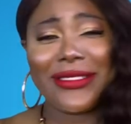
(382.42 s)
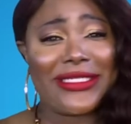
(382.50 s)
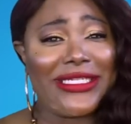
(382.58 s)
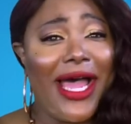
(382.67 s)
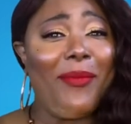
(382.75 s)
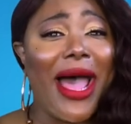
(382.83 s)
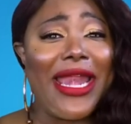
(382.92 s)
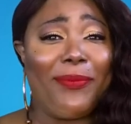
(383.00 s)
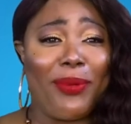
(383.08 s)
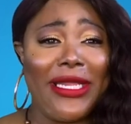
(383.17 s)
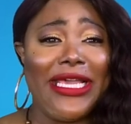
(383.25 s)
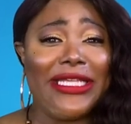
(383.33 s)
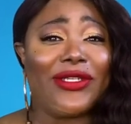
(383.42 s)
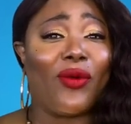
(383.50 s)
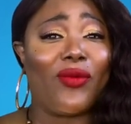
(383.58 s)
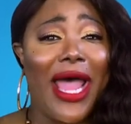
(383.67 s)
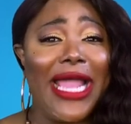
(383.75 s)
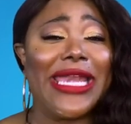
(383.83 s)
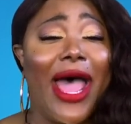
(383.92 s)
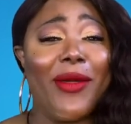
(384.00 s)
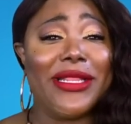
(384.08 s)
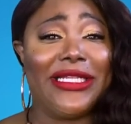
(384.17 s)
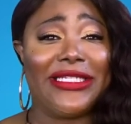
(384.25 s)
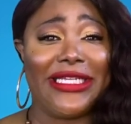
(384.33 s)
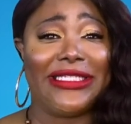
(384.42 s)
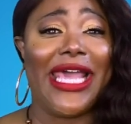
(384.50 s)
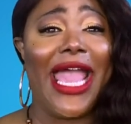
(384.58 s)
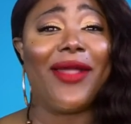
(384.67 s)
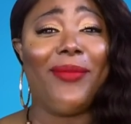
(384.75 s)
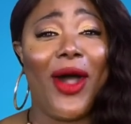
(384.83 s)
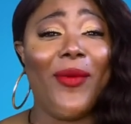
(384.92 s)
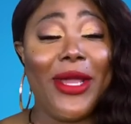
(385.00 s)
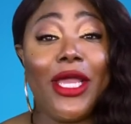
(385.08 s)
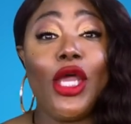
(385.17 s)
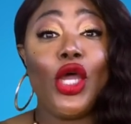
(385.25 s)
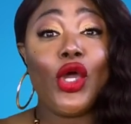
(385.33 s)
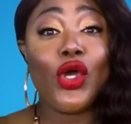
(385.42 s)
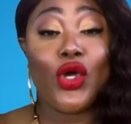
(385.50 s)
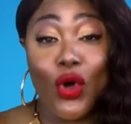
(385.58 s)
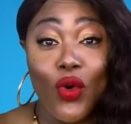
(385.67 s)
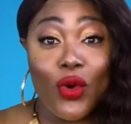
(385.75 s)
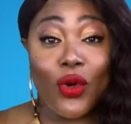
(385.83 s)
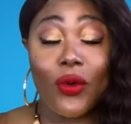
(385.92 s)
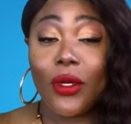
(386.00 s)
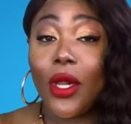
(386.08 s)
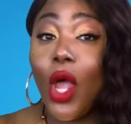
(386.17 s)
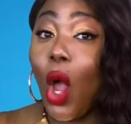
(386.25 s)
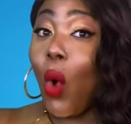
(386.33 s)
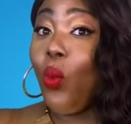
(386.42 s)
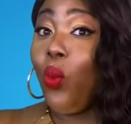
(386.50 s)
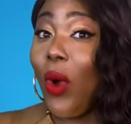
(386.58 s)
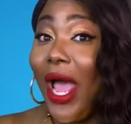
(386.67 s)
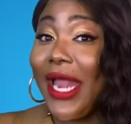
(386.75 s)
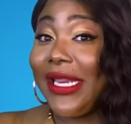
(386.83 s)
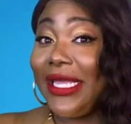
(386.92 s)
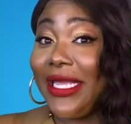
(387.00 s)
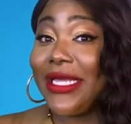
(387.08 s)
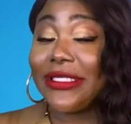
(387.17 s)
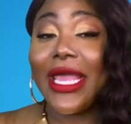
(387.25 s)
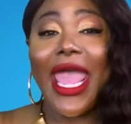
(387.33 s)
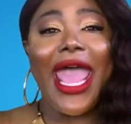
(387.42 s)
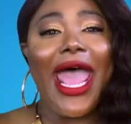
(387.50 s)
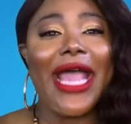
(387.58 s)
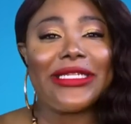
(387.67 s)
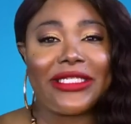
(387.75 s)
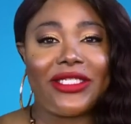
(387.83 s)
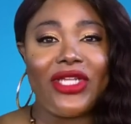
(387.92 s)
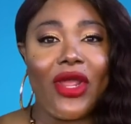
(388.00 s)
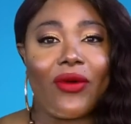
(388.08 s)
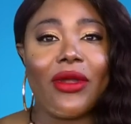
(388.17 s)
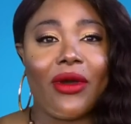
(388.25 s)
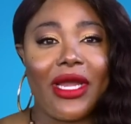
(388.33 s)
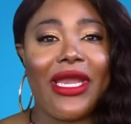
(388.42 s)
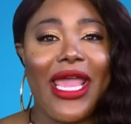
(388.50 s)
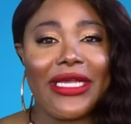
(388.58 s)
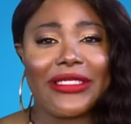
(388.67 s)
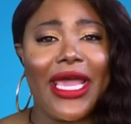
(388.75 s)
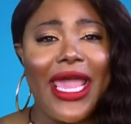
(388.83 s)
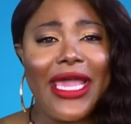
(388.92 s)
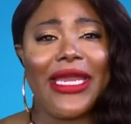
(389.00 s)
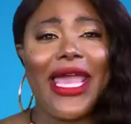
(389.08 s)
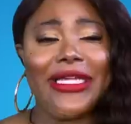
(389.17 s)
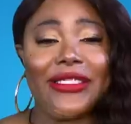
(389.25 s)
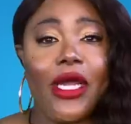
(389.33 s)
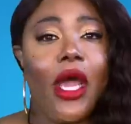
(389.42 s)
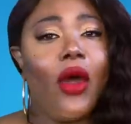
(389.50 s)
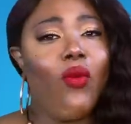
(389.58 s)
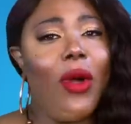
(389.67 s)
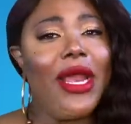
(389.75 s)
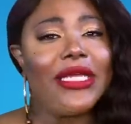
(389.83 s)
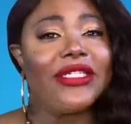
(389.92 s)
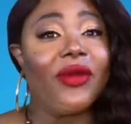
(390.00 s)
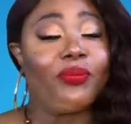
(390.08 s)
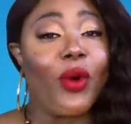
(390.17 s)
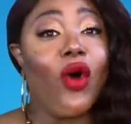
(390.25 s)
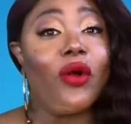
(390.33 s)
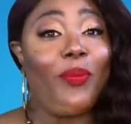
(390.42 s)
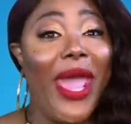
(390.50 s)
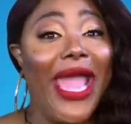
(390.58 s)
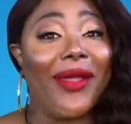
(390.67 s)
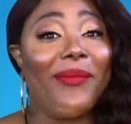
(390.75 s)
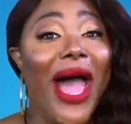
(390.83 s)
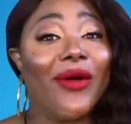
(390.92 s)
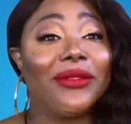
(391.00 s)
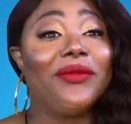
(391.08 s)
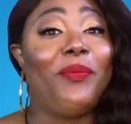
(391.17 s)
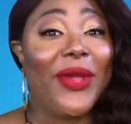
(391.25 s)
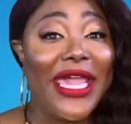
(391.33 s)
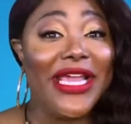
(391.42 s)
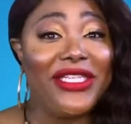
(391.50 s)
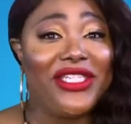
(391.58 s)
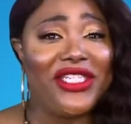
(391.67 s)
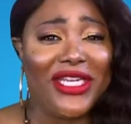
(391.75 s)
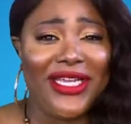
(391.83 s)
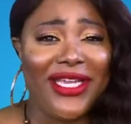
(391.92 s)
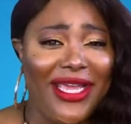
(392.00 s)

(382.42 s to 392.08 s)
Somebody please, right now in this exact moment, Google, what is, ask Siri or Alexa, hey Alexa, what is a broke back mountain bitch?